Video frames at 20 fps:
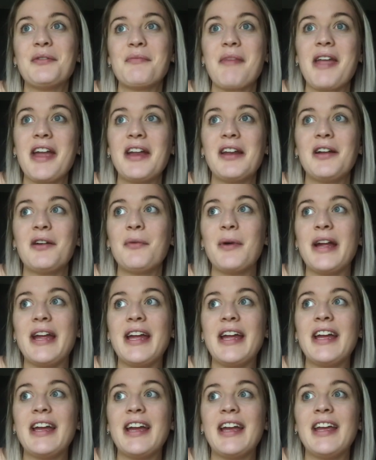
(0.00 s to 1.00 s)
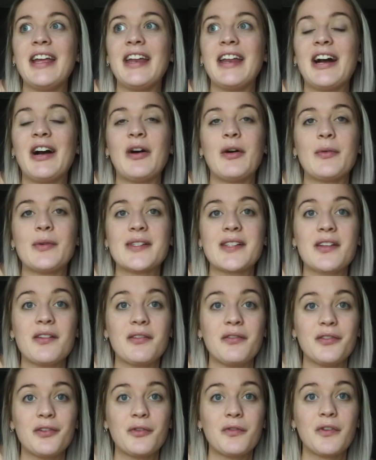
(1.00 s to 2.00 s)
gaining weight and how I was gonna
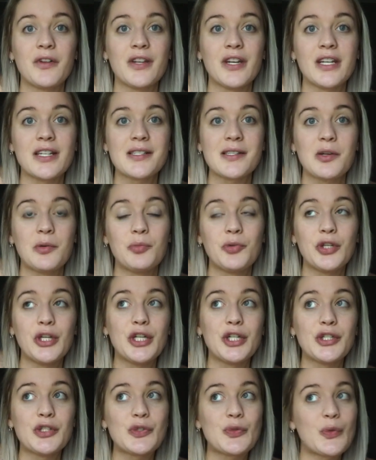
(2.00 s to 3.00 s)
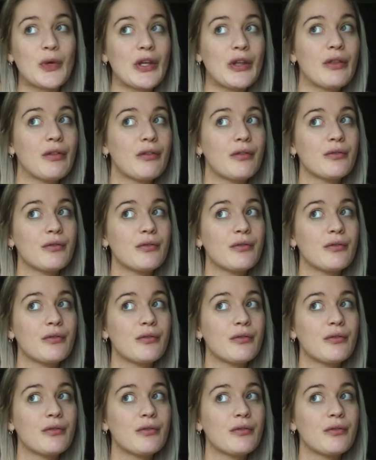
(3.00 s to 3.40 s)
feel for the next couple of years with